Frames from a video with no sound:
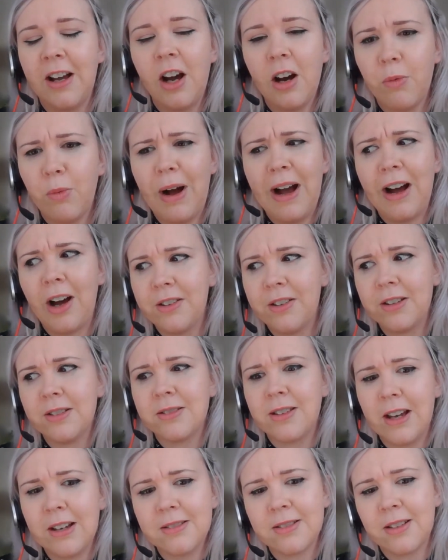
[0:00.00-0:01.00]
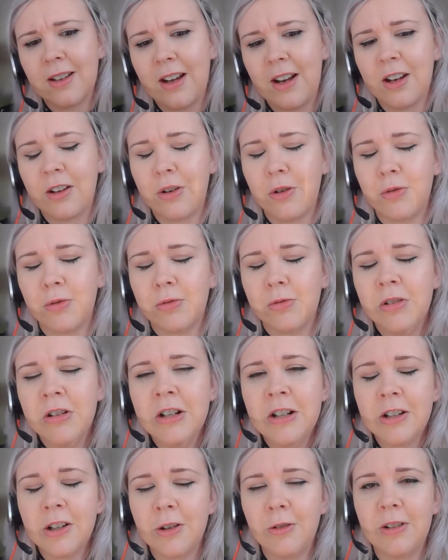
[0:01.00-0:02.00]
oh wow, that's a kind of cool
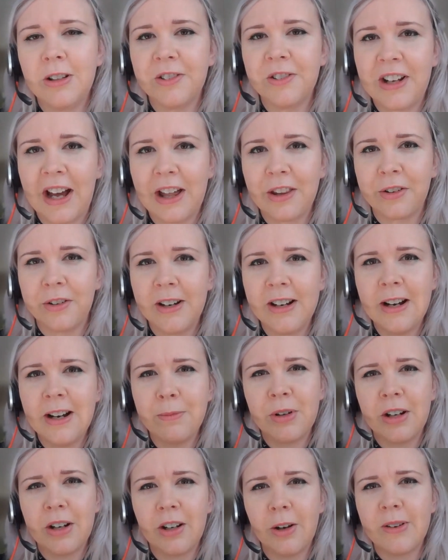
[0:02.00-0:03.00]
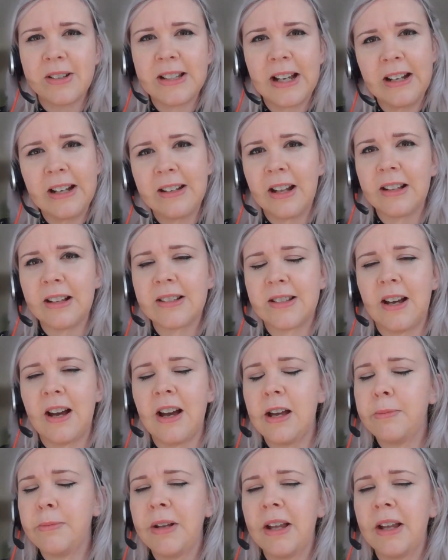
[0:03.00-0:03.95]
little gathering, I'm going to go attend next time.